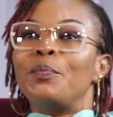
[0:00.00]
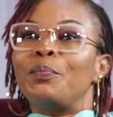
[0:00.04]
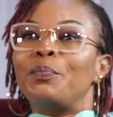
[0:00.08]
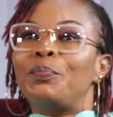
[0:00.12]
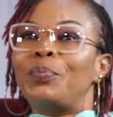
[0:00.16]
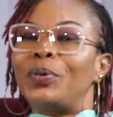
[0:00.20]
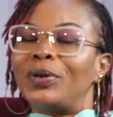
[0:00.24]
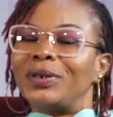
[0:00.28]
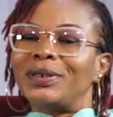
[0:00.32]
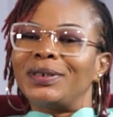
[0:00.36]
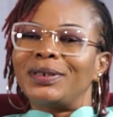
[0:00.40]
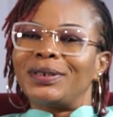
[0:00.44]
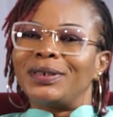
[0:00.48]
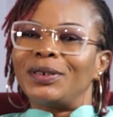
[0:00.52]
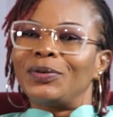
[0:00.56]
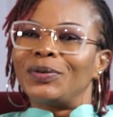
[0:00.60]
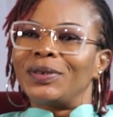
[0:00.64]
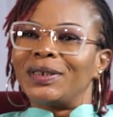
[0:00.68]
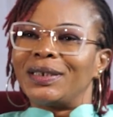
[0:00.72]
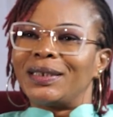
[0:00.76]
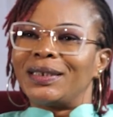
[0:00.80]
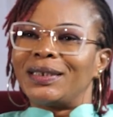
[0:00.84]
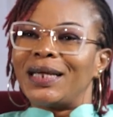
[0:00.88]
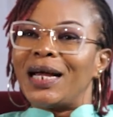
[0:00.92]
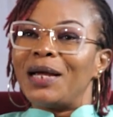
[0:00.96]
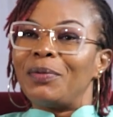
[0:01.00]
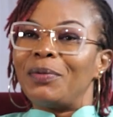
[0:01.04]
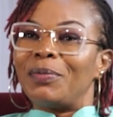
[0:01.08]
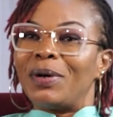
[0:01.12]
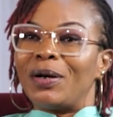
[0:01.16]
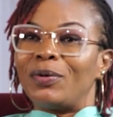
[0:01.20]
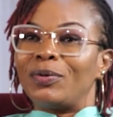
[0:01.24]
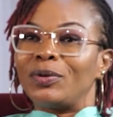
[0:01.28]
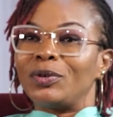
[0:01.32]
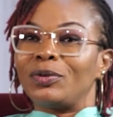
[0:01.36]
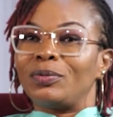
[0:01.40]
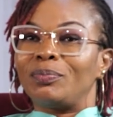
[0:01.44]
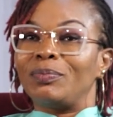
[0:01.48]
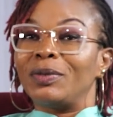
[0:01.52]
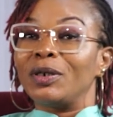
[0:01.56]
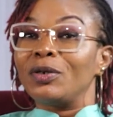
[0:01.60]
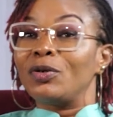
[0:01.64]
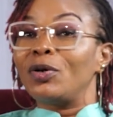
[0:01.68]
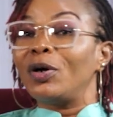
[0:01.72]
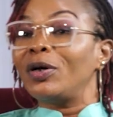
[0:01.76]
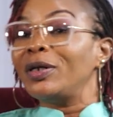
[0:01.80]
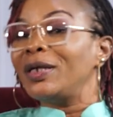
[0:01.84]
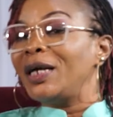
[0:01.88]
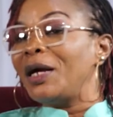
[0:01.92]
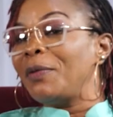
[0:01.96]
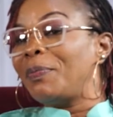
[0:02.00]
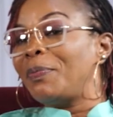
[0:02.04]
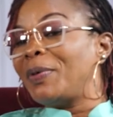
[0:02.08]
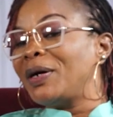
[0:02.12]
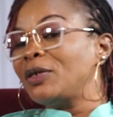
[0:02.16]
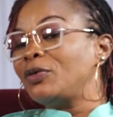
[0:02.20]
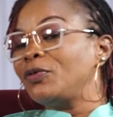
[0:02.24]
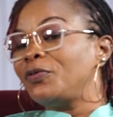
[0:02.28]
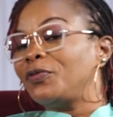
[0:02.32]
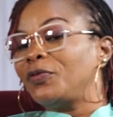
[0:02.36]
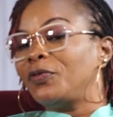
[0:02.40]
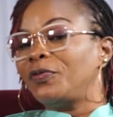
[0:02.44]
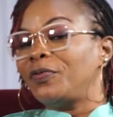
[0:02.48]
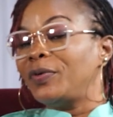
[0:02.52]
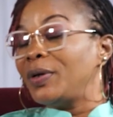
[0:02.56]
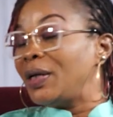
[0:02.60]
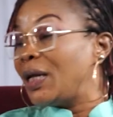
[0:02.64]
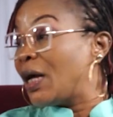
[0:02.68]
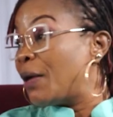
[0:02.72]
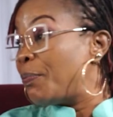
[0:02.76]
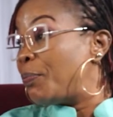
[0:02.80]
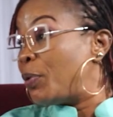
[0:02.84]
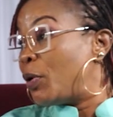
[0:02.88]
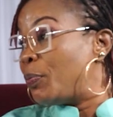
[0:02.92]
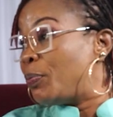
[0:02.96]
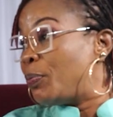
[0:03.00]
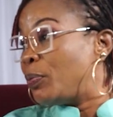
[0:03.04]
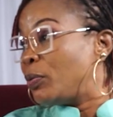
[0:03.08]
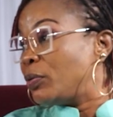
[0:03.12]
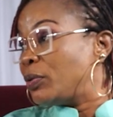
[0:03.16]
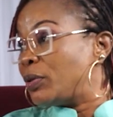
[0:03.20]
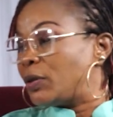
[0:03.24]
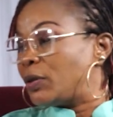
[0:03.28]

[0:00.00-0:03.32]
But there was a time may God help her to fulfill her purpose.